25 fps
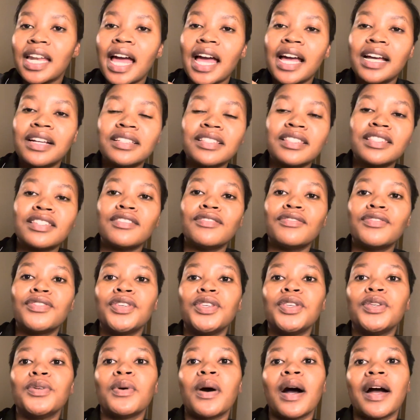And if
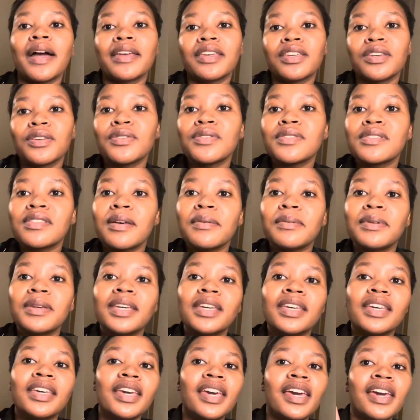you are new,
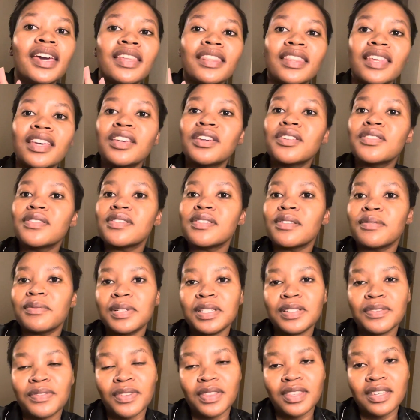Sabi, thank you so
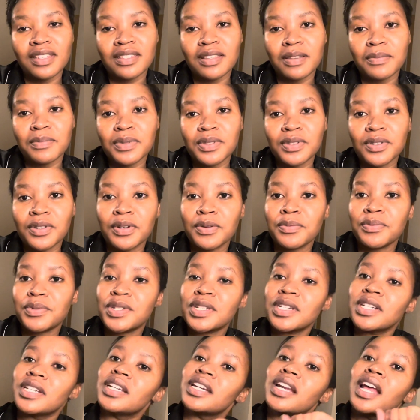much for the
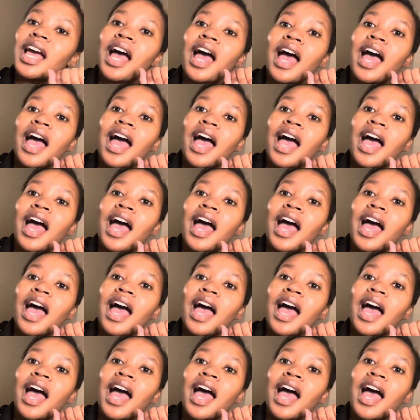subscription.